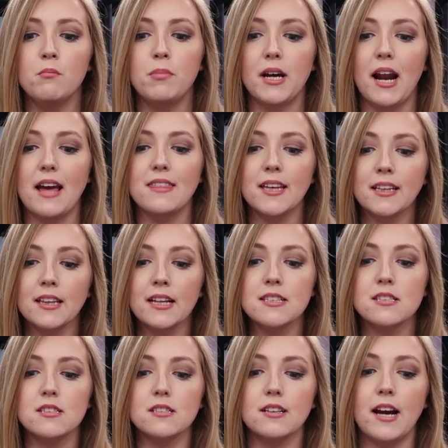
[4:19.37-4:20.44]
But I think
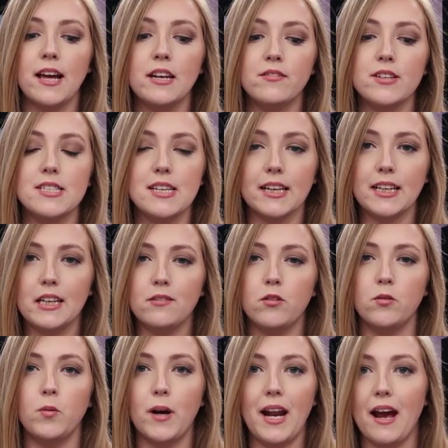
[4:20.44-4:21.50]
that's kind of indicative
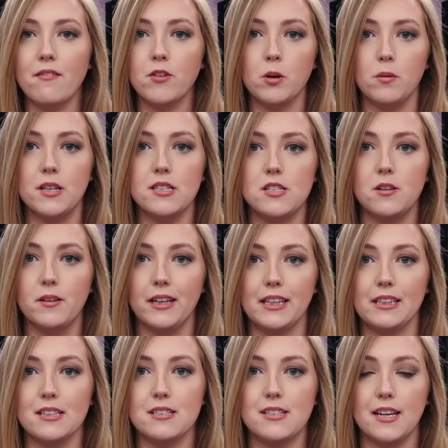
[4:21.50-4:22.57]
of what everyone's doing
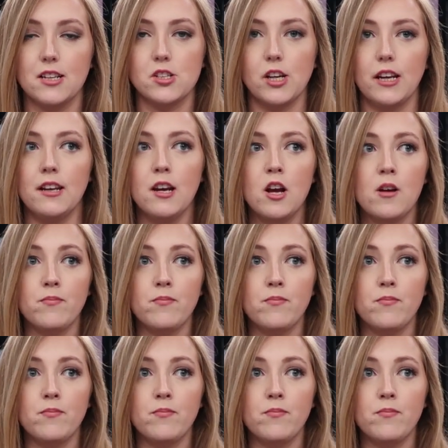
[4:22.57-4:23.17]
at the station.